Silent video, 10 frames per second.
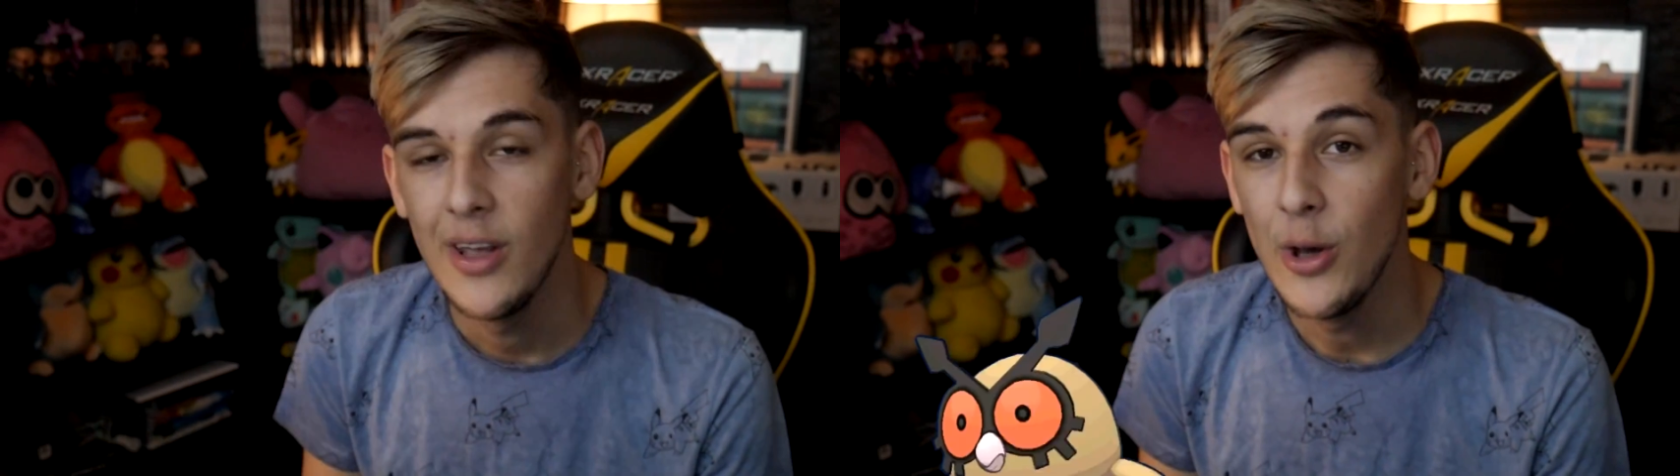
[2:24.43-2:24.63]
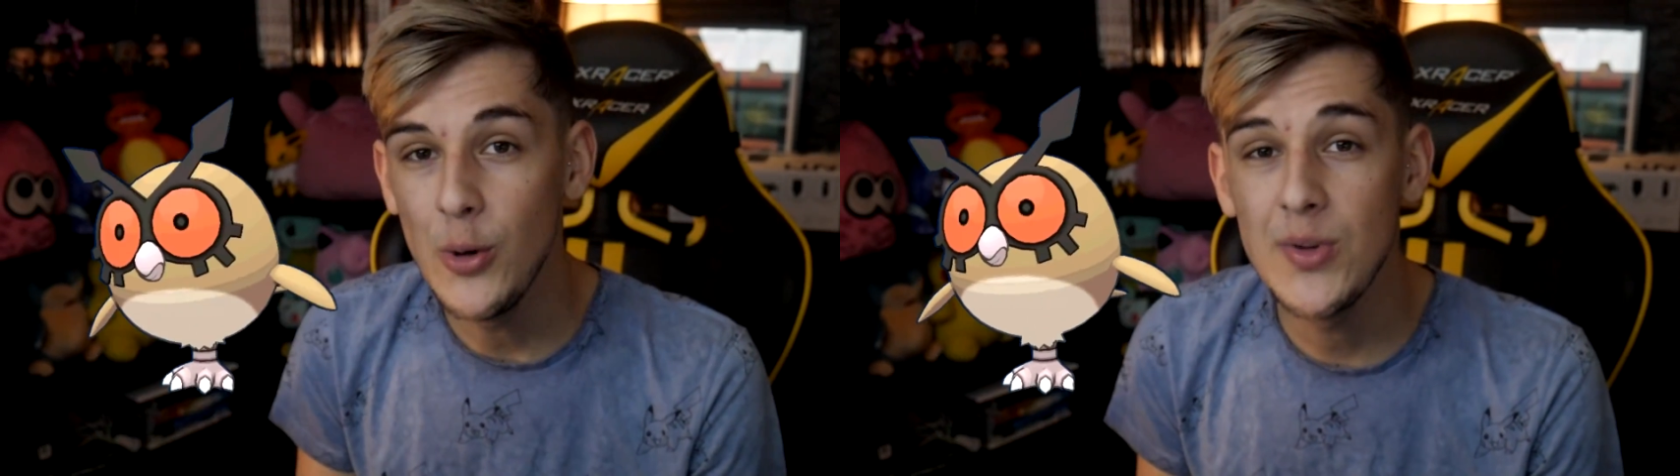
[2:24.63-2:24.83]

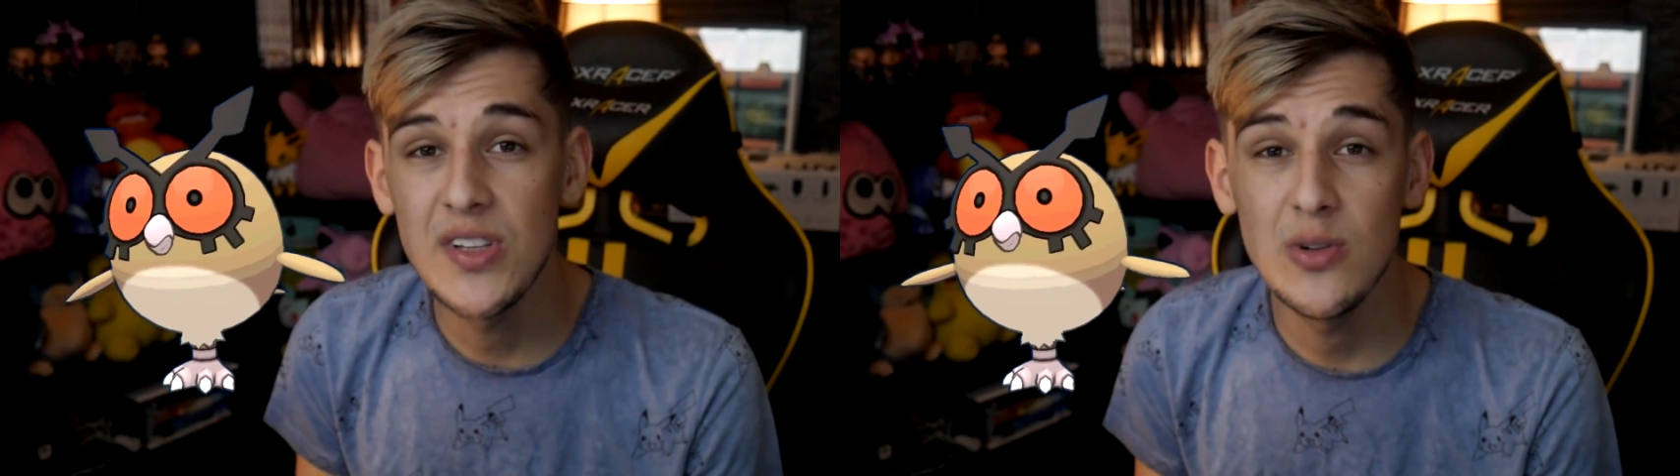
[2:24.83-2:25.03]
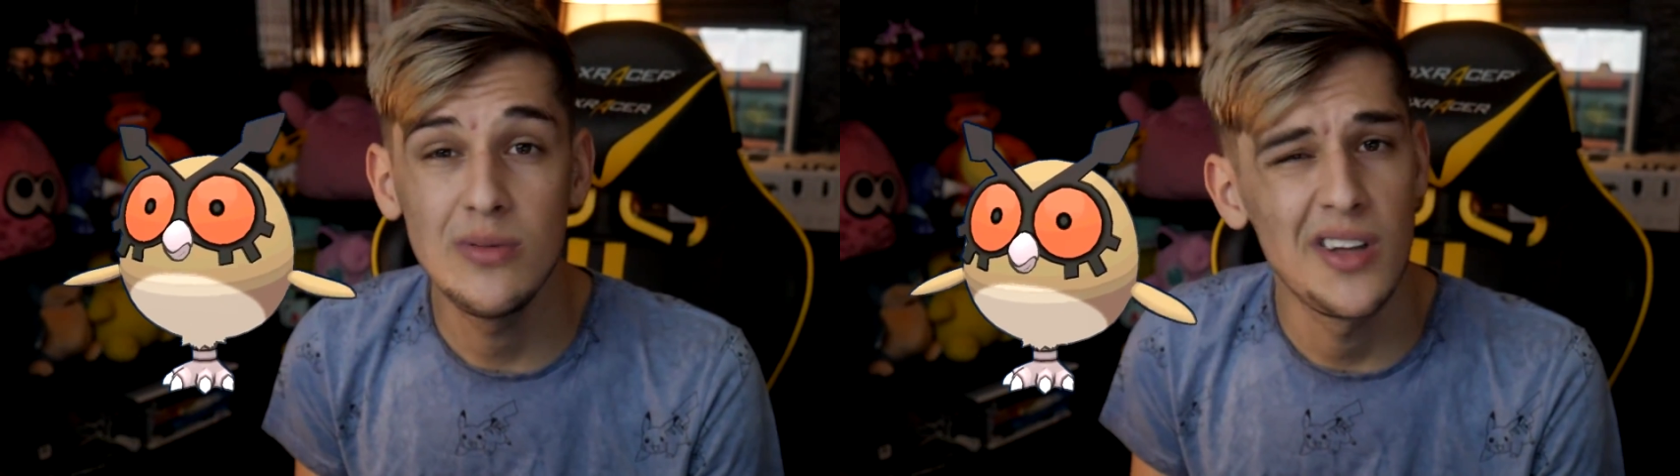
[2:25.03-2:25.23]

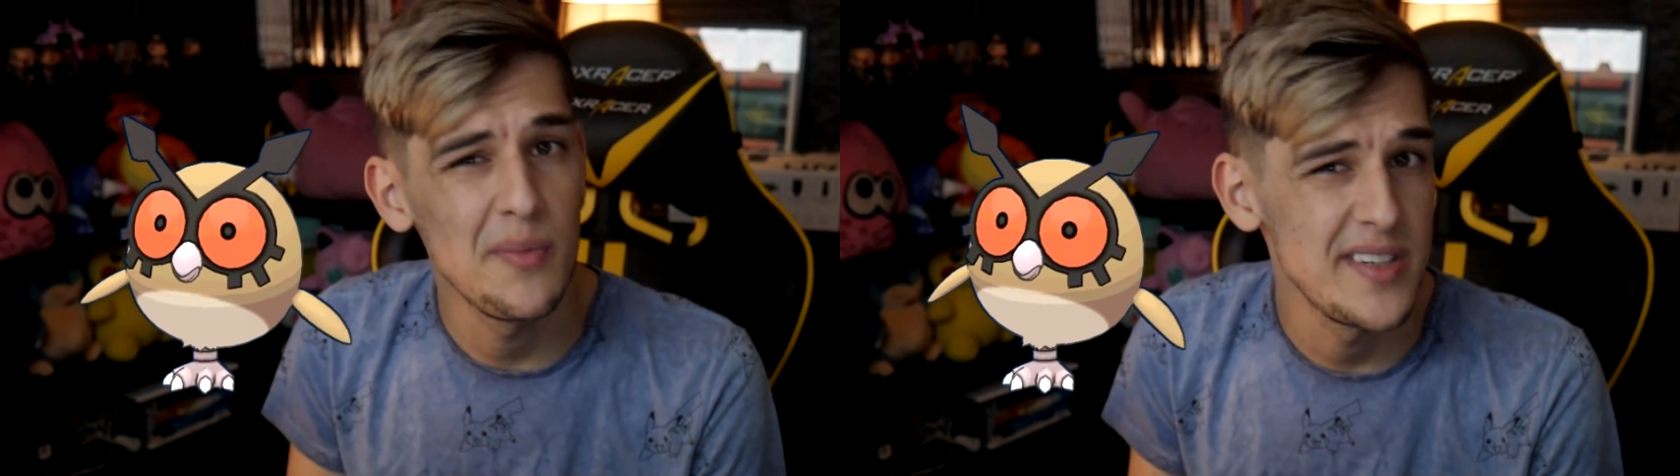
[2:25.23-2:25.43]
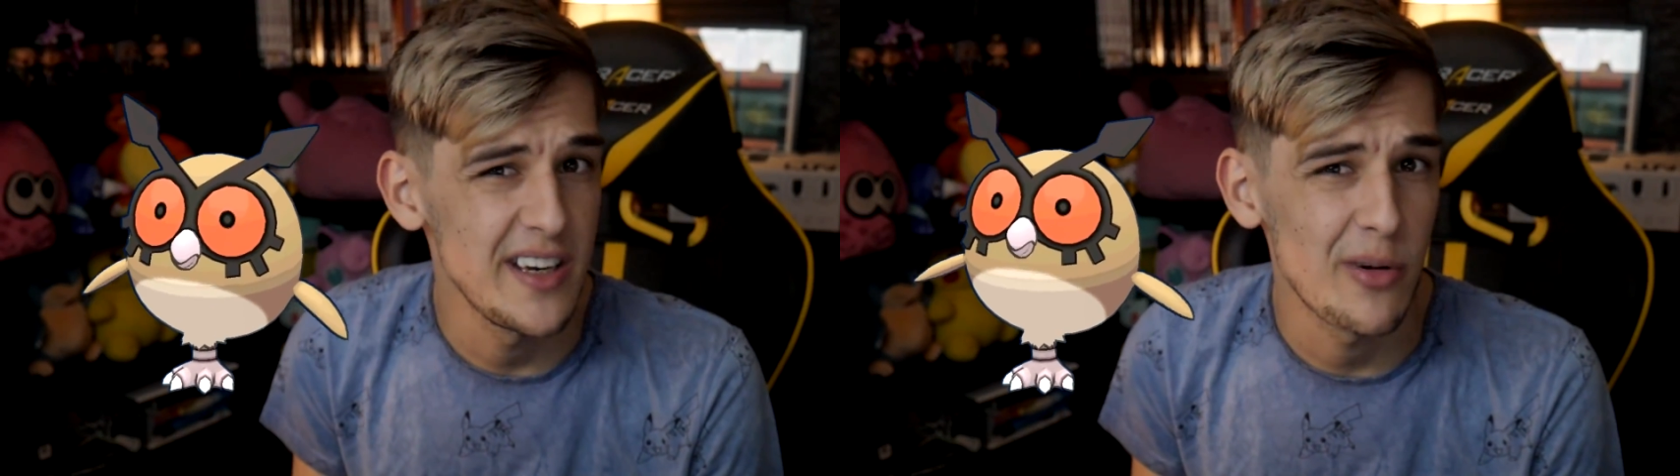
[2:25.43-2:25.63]
Mewtwo comes
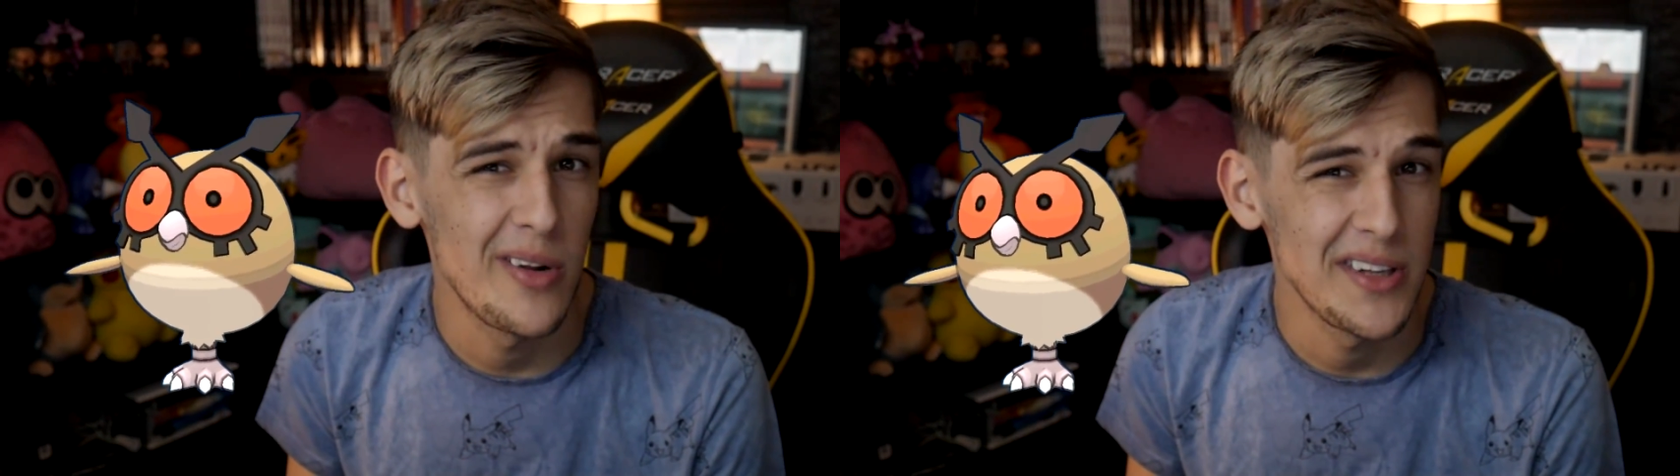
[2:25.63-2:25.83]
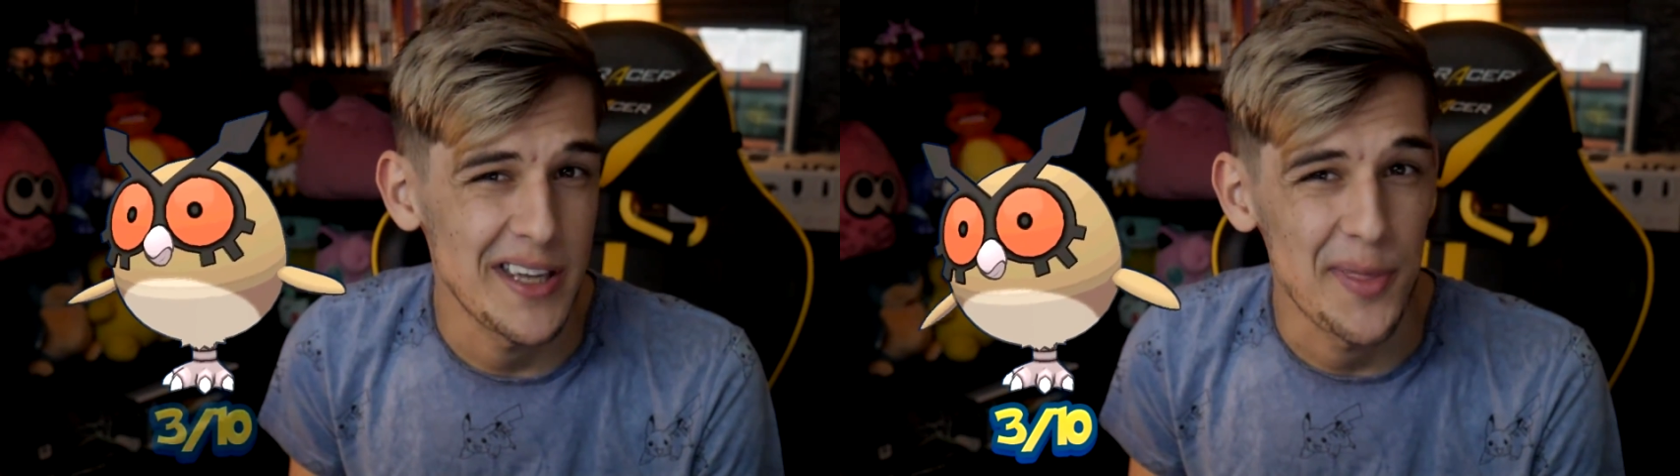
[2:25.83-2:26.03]
in around
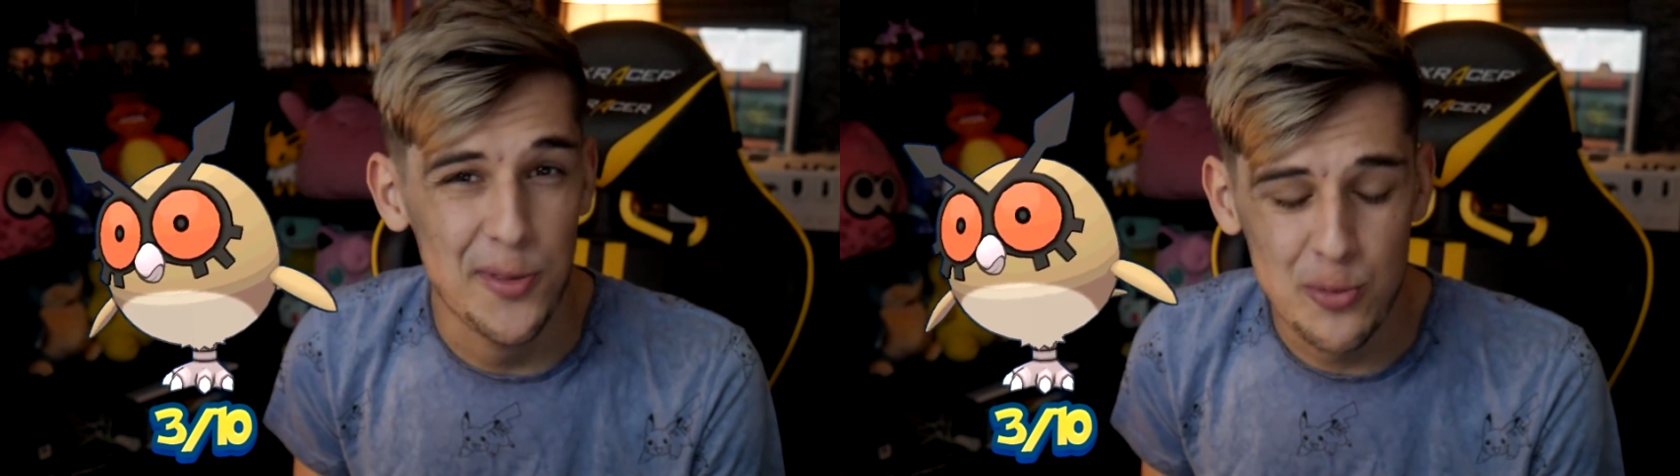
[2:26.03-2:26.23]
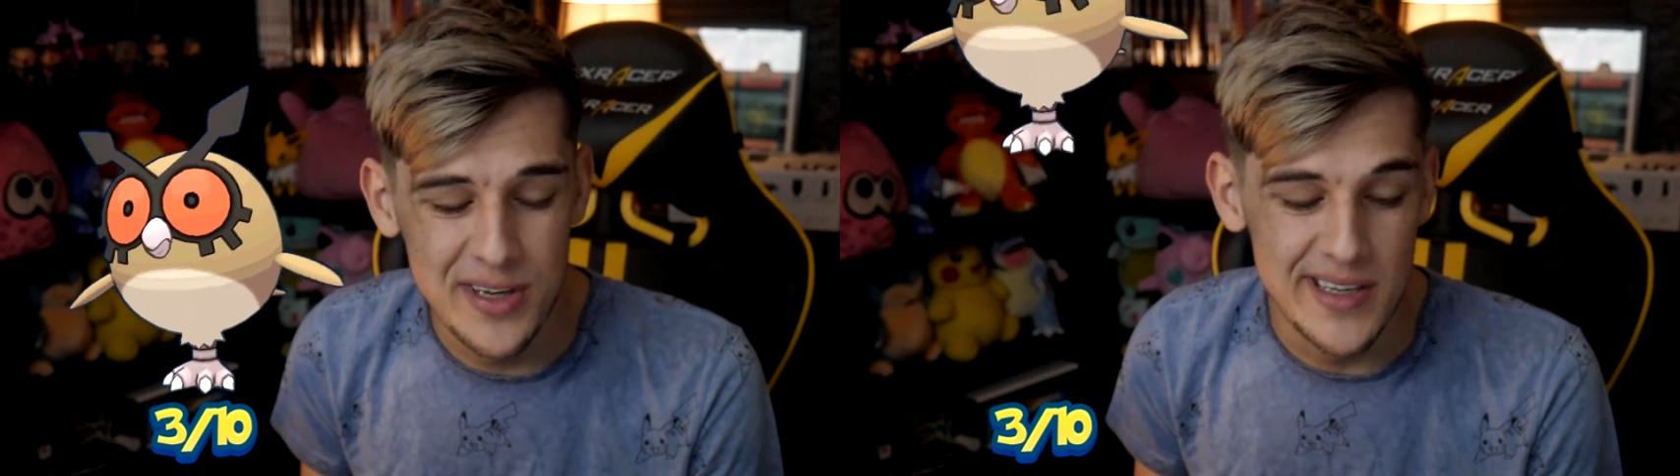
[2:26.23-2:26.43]
like a
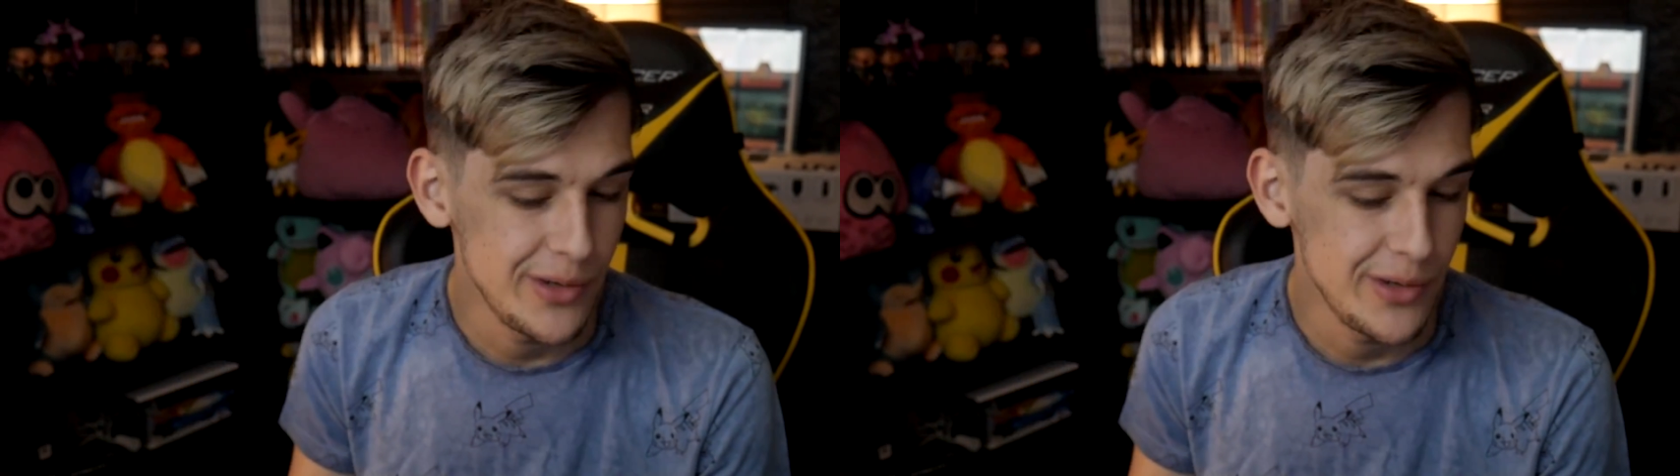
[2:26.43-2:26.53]
3.